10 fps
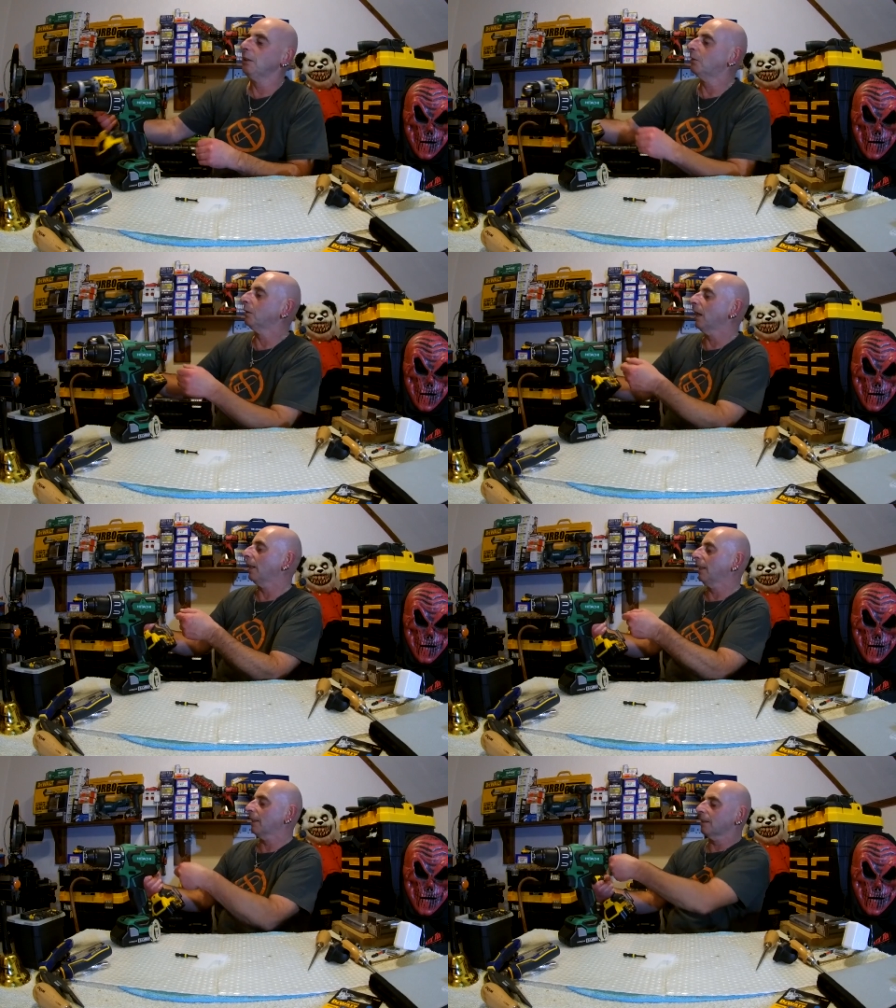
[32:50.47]
you could get
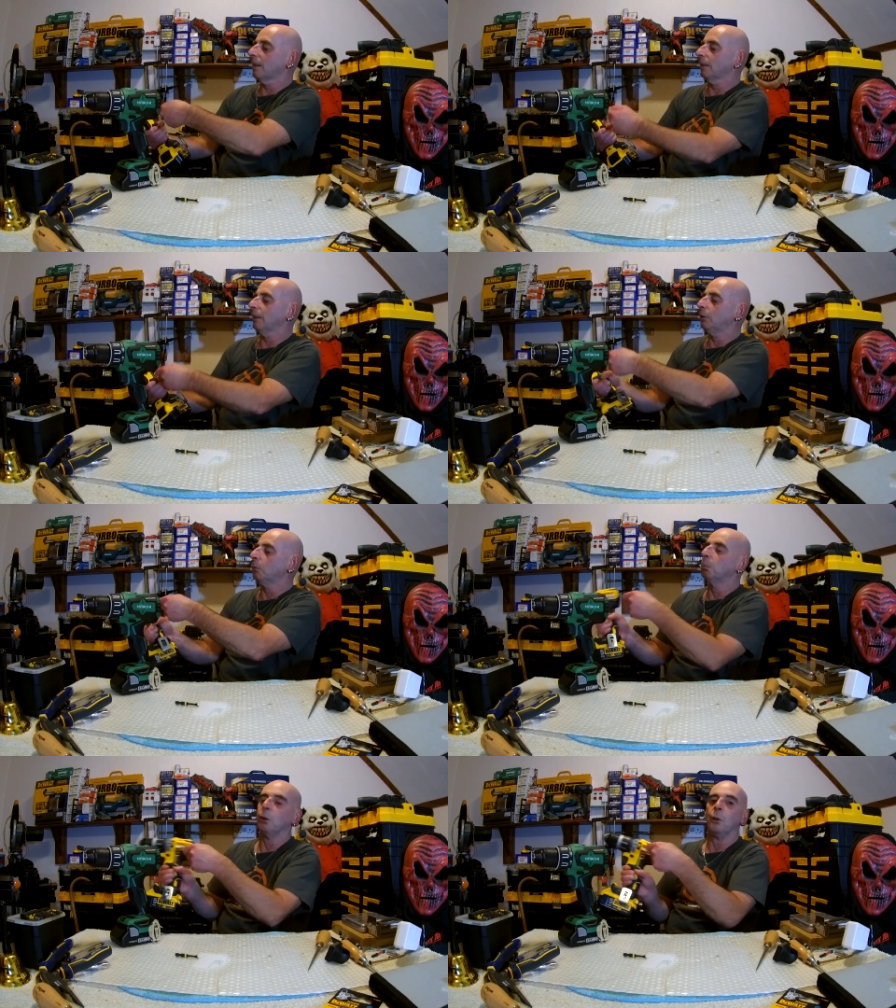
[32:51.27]
an air gun and you
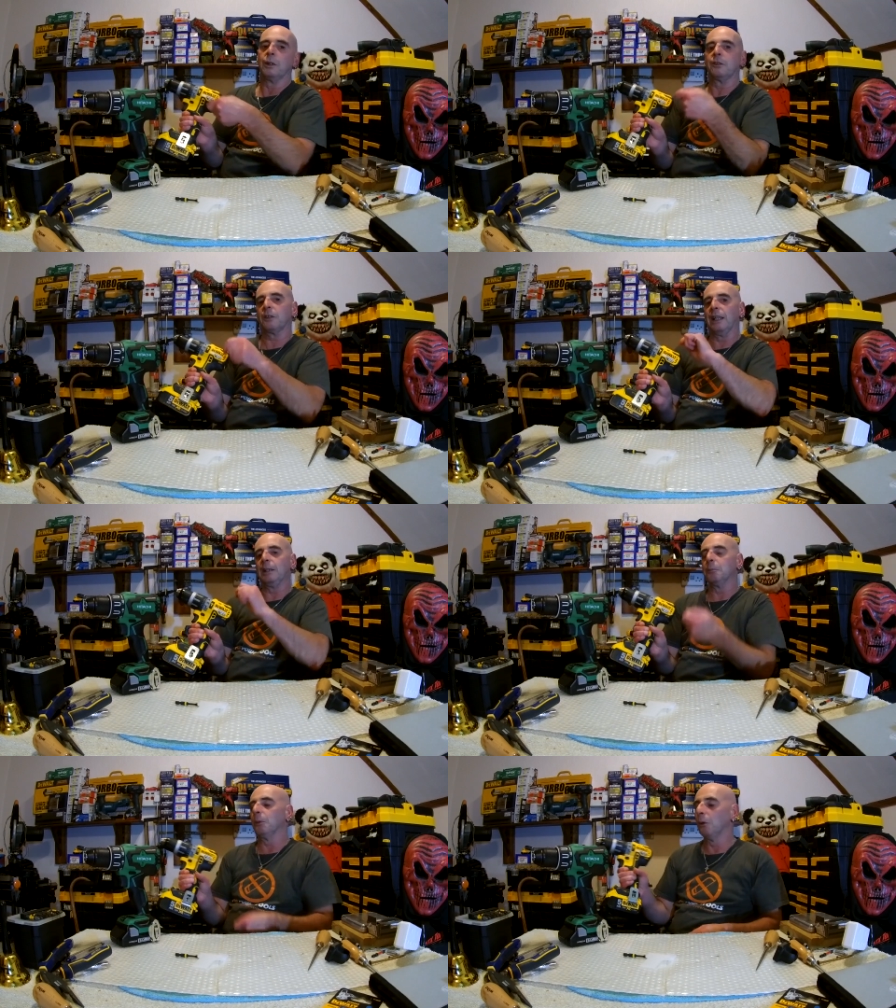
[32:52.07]
could blow inside
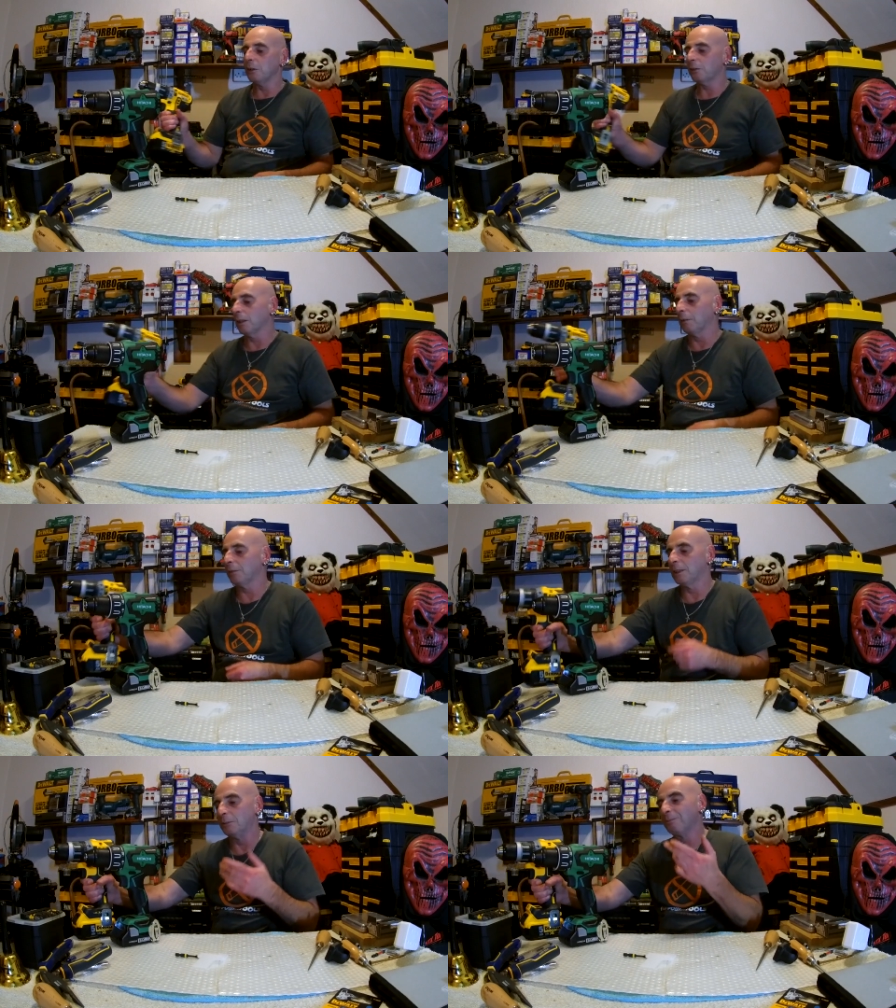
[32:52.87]
and blow the stuff
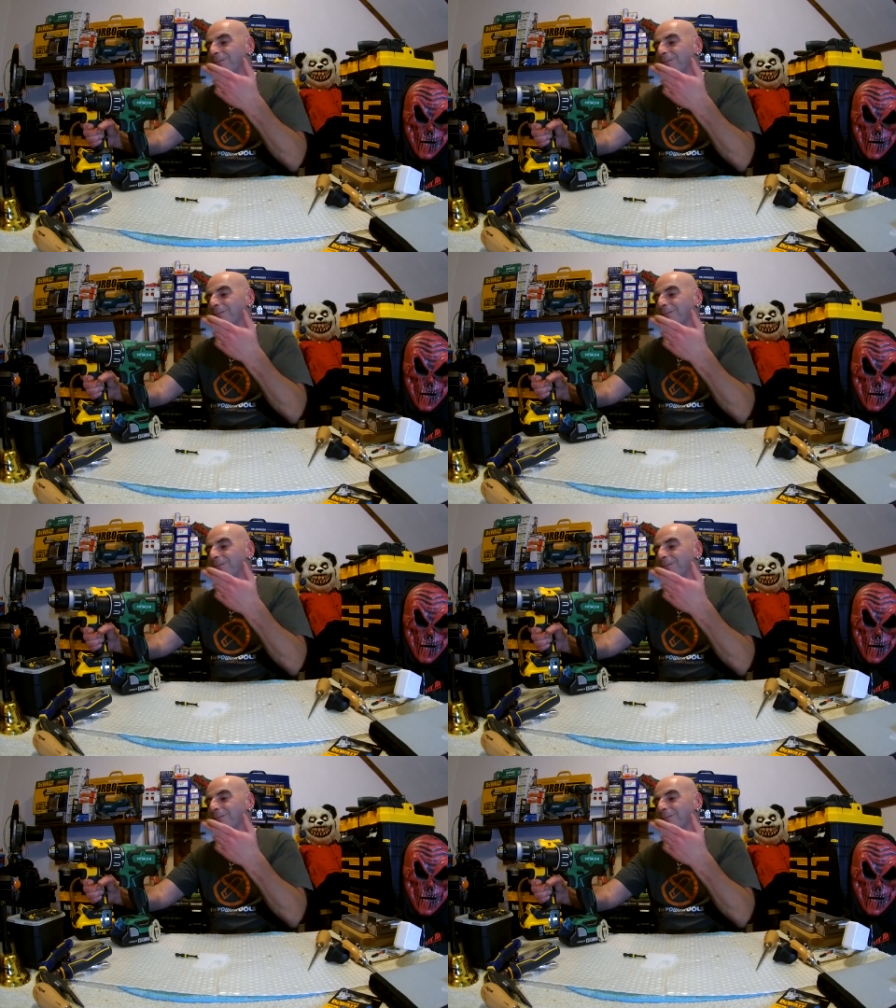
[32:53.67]
out.